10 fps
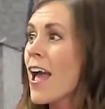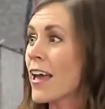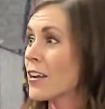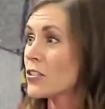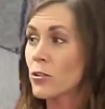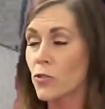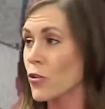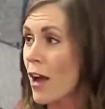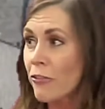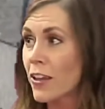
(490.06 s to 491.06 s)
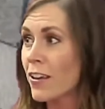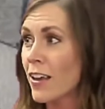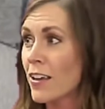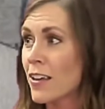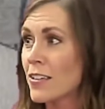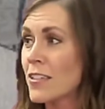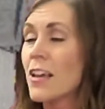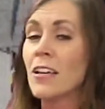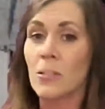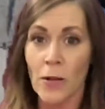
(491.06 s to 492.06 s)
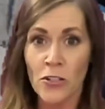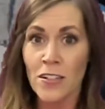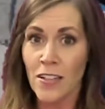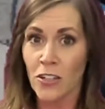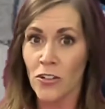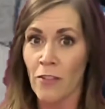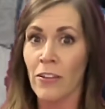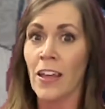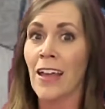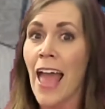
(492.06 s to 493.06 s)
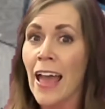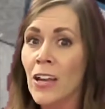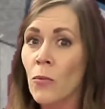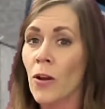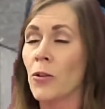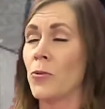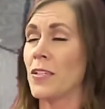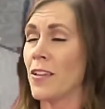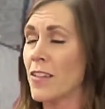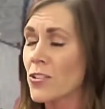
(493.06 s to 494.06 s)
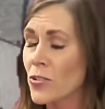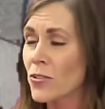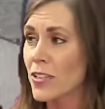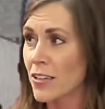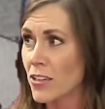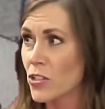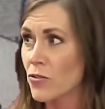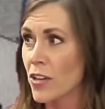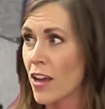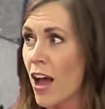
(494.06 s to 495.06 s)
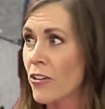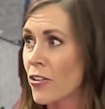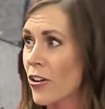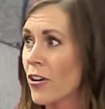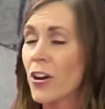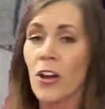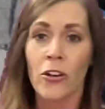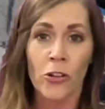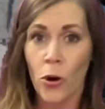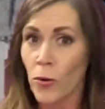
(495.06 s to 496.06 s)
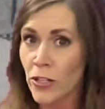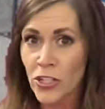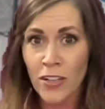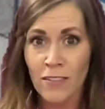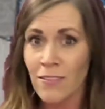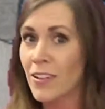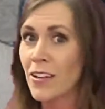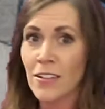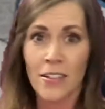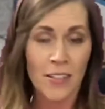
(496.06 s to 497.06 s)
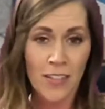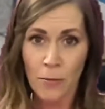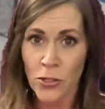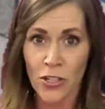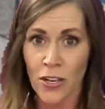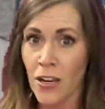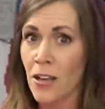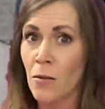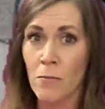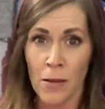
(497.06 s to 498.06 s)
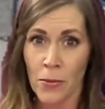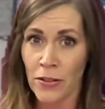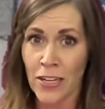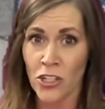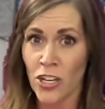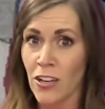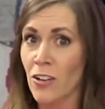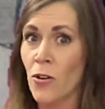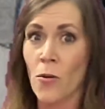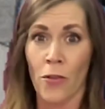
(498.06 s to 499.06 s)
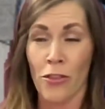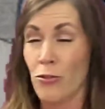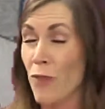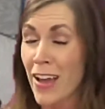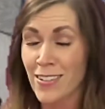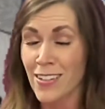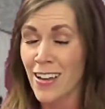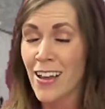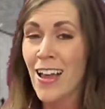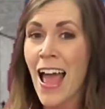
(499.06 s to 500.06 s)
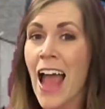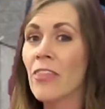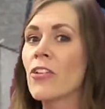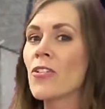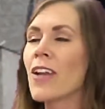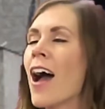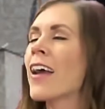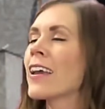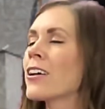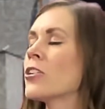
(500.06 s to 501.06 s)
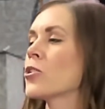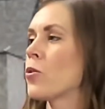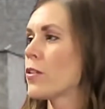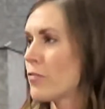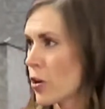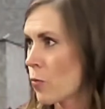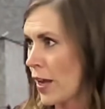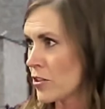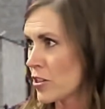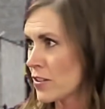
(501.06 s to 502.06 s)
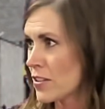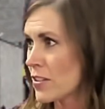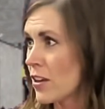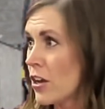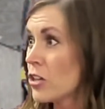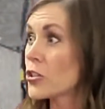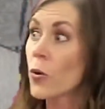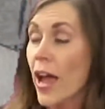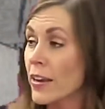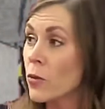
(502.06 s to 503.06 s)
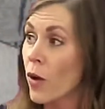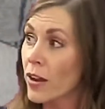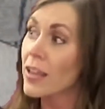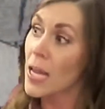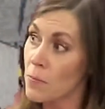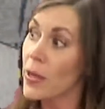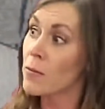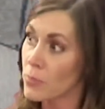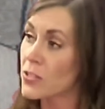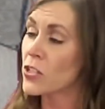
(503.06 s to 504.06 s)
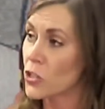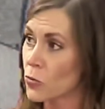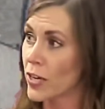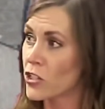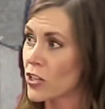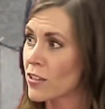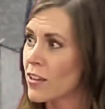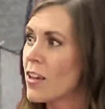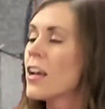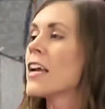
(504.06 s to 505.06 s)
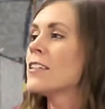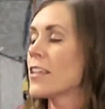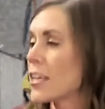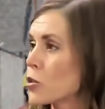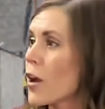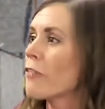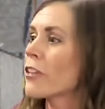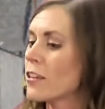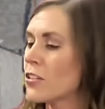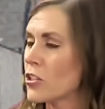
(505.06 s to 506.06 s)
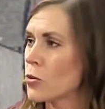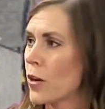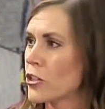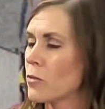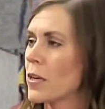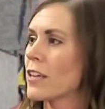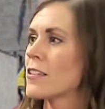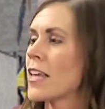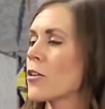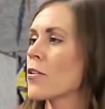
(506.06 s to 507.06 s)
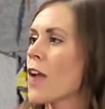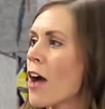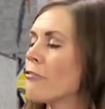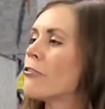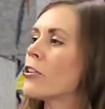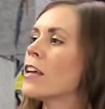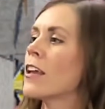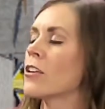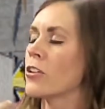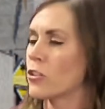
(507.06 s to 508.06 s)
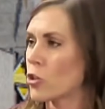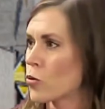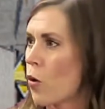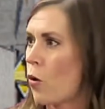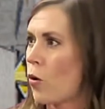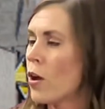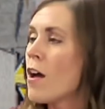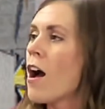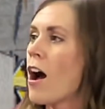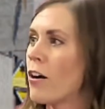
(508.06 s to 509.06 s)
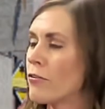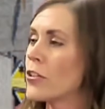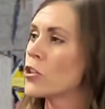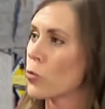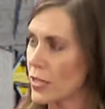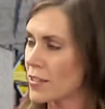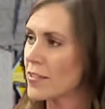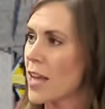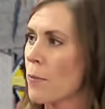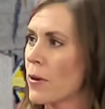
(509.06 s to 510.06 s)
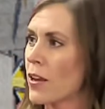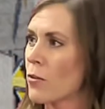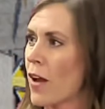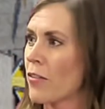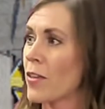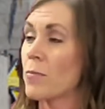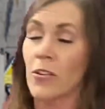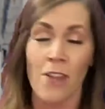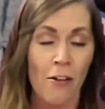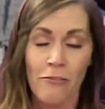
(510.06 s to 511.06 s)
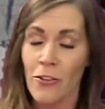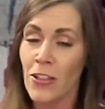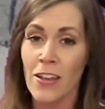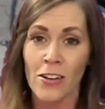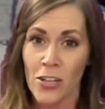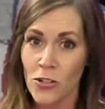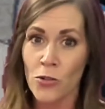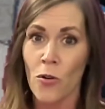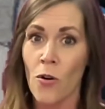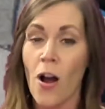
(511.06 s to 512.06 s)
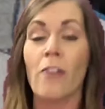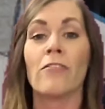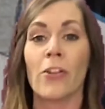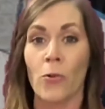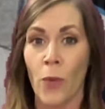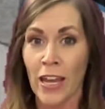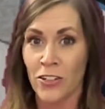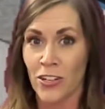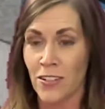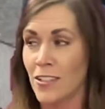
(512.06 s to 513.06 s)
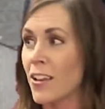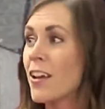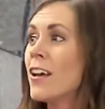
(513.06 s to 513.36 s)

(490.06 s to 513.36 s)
And so trafficking is, especially sex trafficking, anyone who is in the adult industry under coercion, deception, manipulation, threat, mm-hmm. and they're not in control of their wages. So anyone in a pimp situation mm-hmm. is in a trafficking situation because they are not fully in control of the choices happening around them. They're not mm-hmm. fully in control of their wages.